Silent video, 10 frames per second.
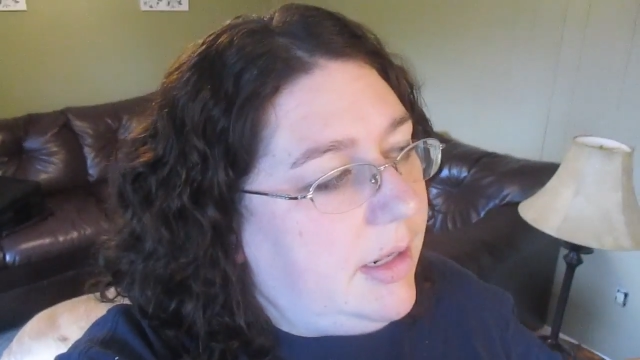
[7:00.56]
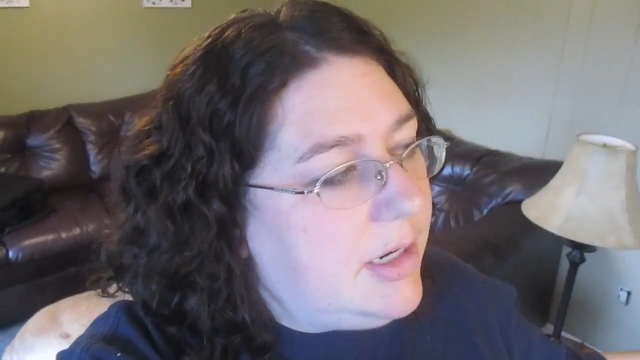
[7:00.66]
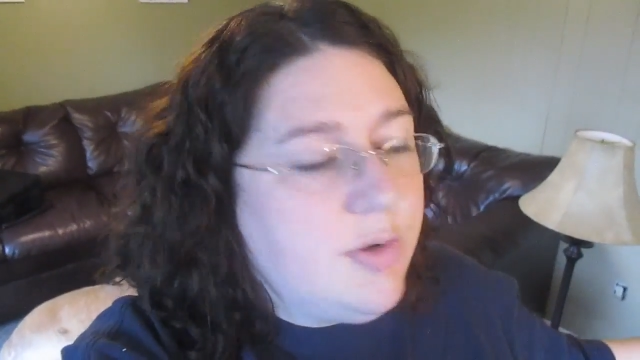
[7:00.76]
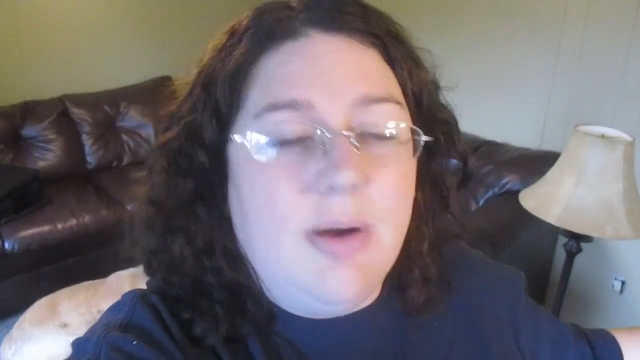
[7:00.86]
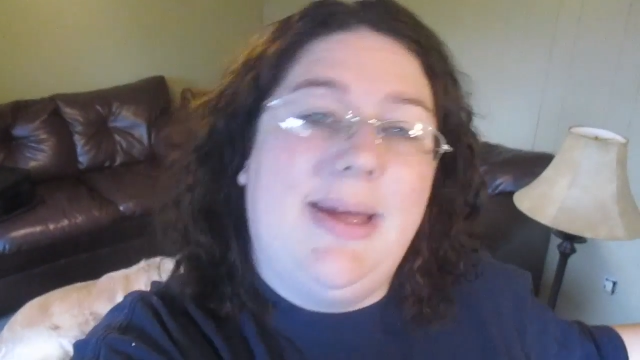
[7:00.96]
gonna
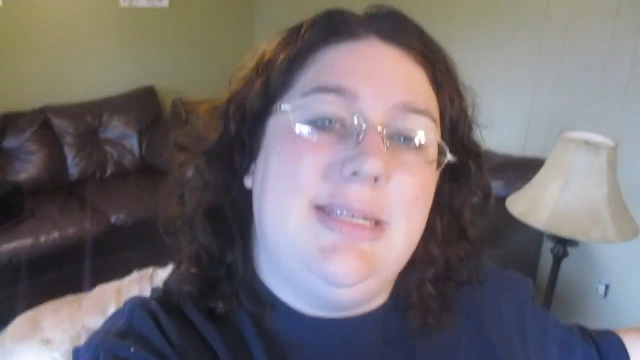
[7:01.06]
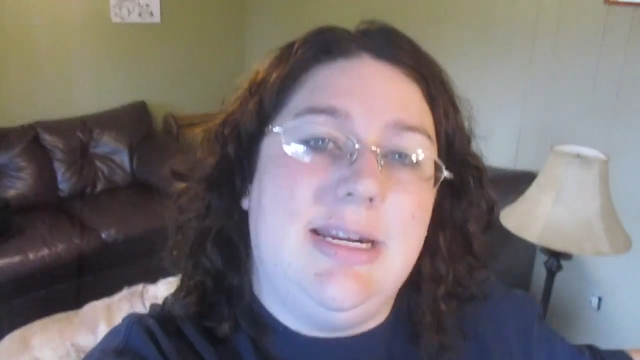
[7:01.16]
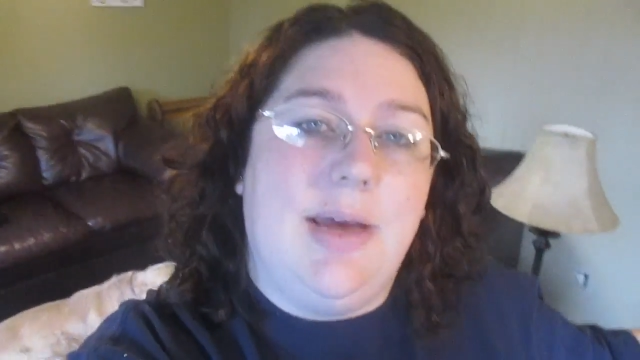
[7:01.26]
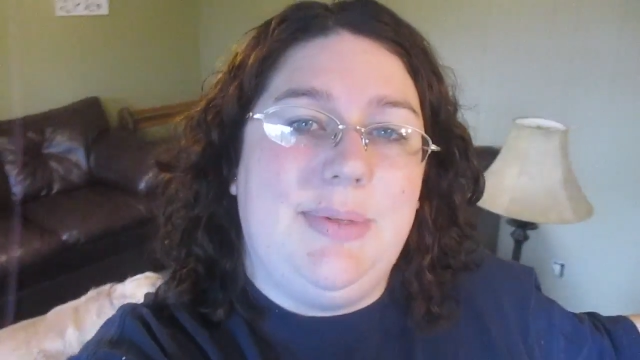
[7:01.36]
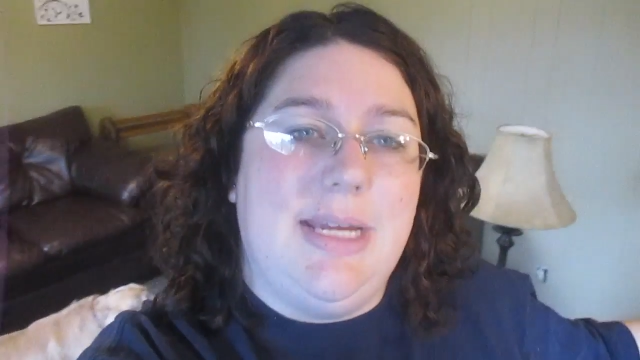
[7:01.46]
do our best to
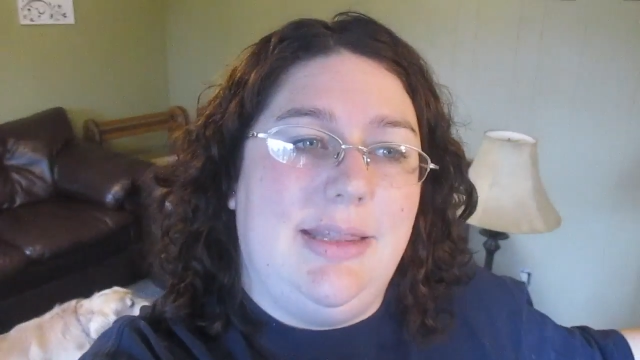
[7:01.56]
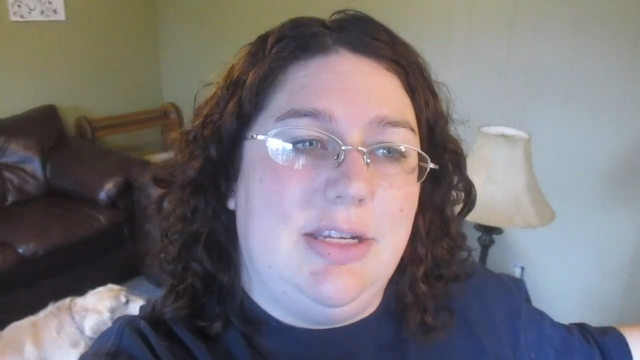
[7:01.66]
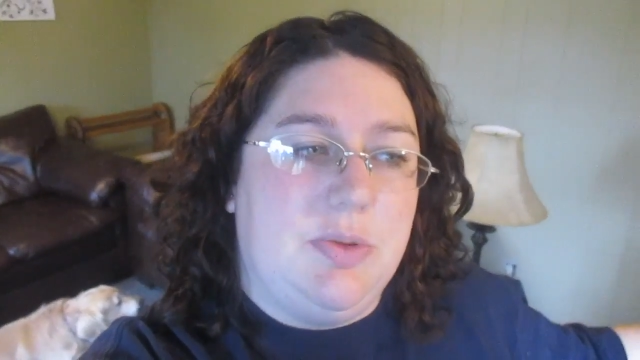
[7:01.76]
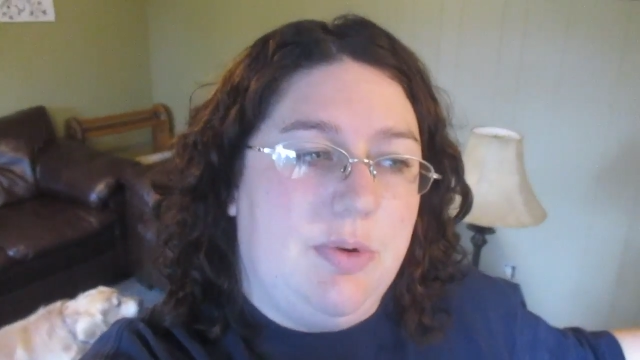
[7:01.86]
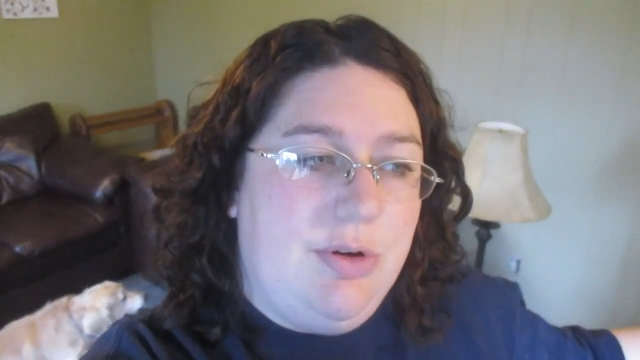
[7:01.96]
update
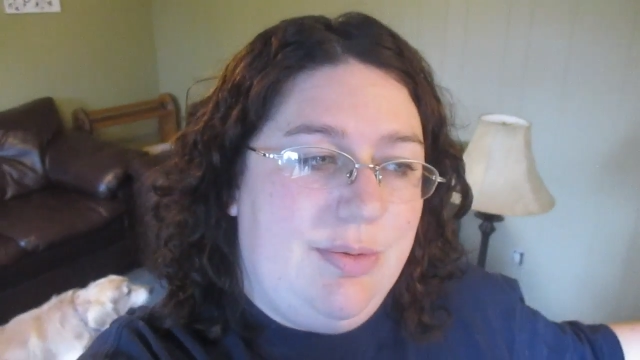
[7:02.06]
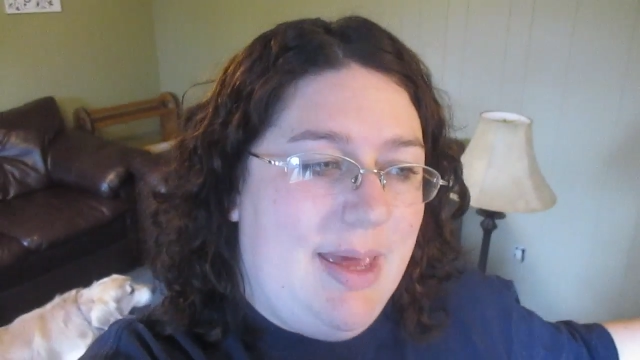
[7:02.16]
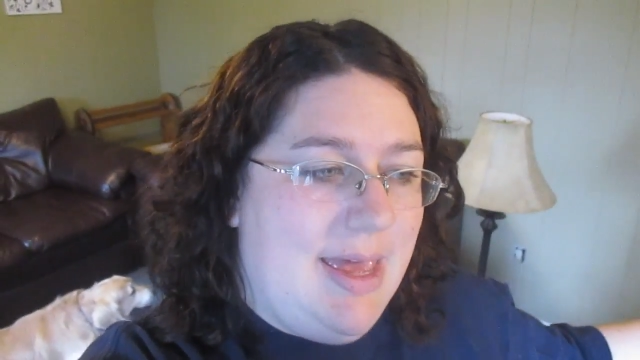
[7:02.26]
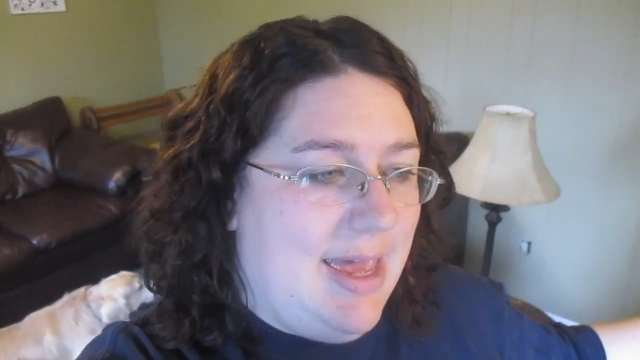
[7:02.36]
this room,